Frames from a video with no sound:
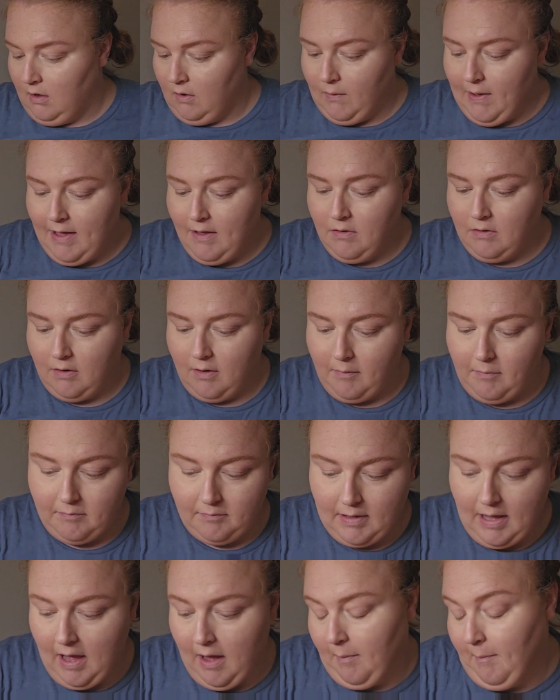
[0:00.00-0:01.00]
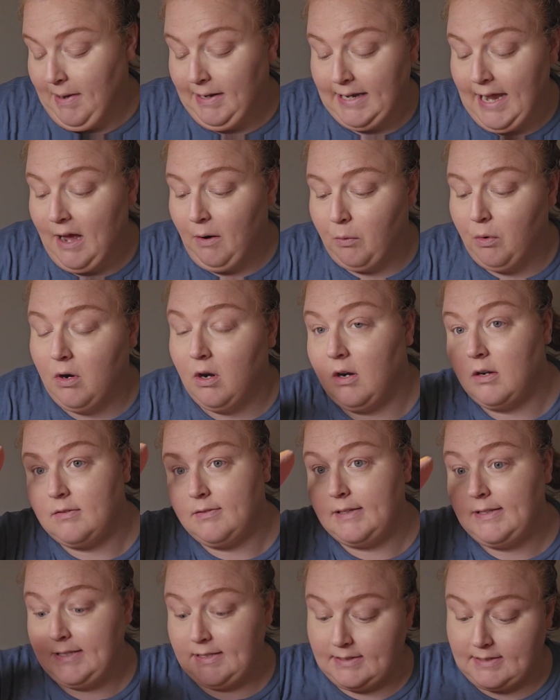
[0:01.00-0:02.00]
Well, I, um, I mean, that works.
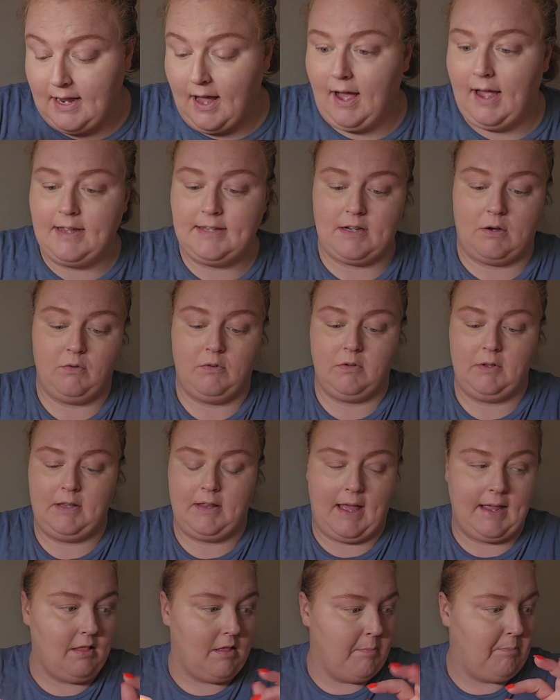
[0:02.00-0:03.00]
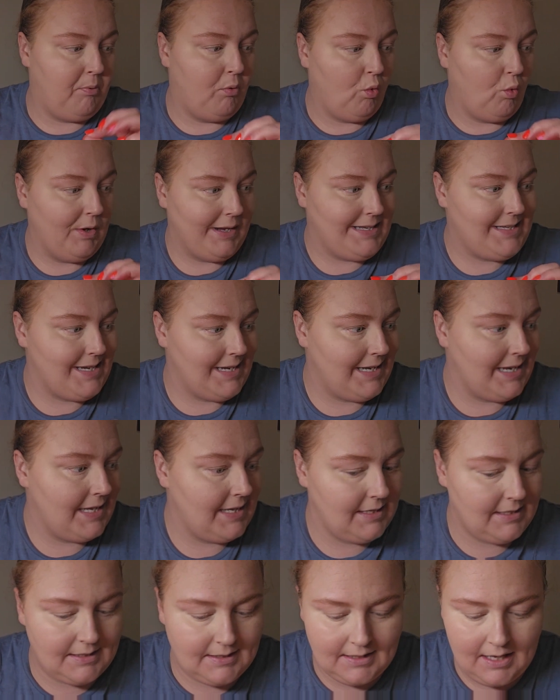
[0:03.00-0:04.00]
This is nice. I really like the
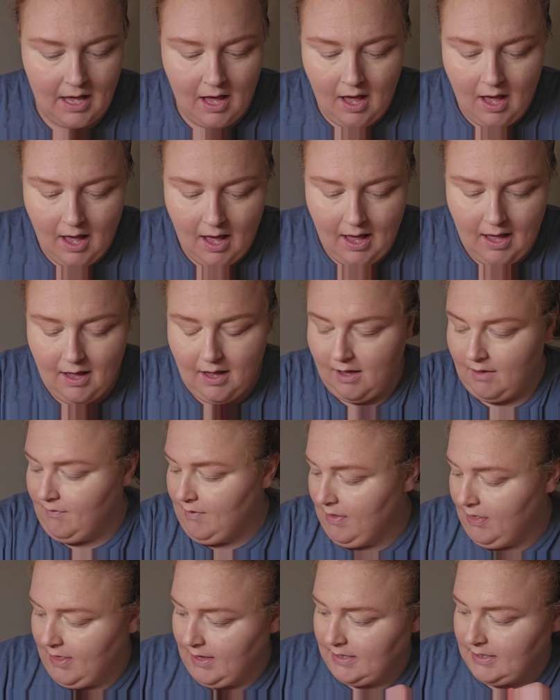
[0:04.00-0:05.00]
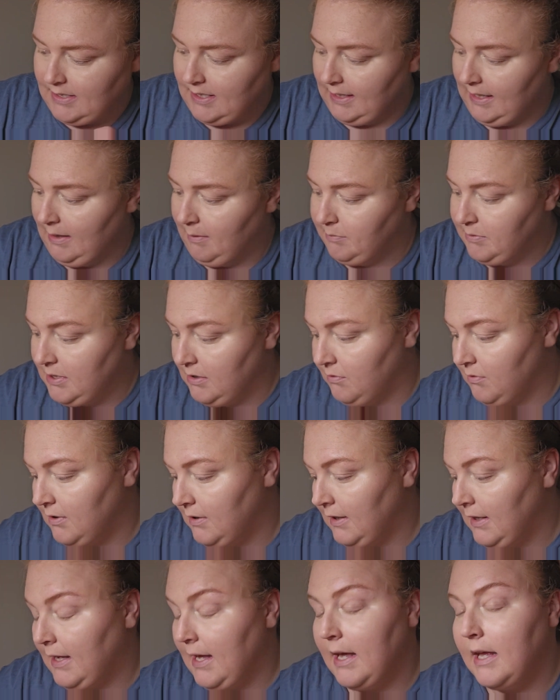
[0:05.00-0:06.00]
pointiness of the tip to
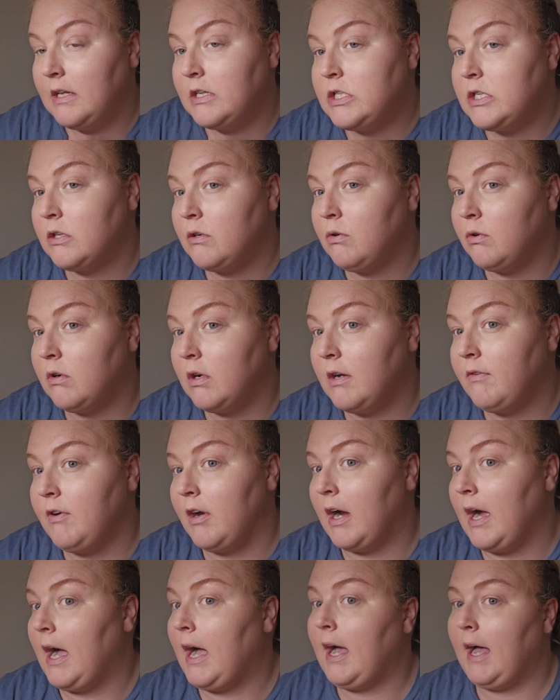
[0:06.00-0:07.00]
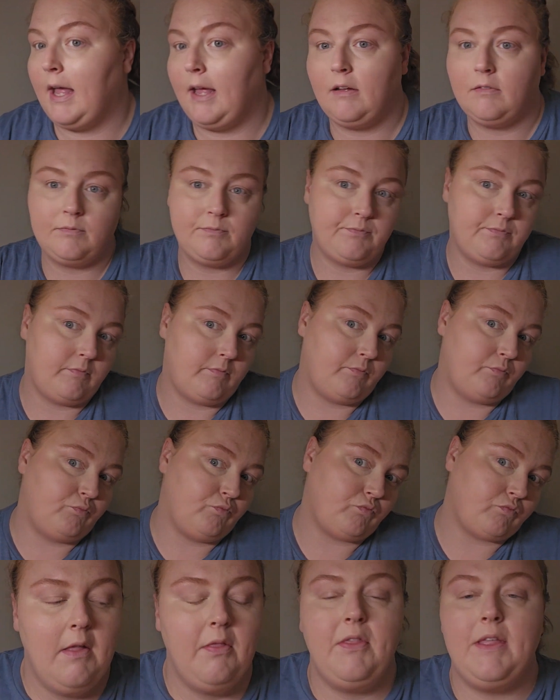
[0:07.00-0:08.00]
really get into the corner of your eye.
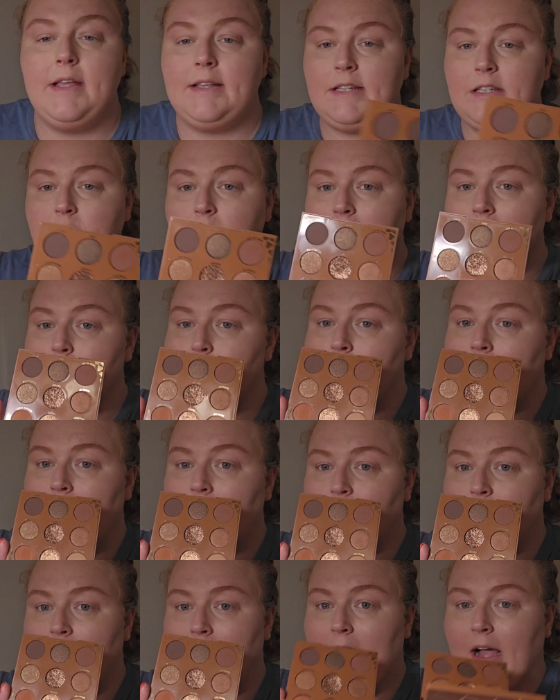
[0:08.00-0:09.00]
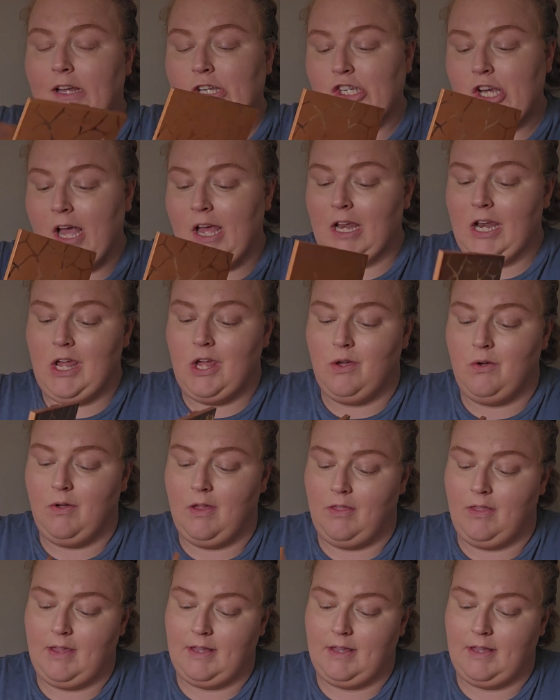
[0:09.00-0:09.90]
This is what I brought for eyeshadow.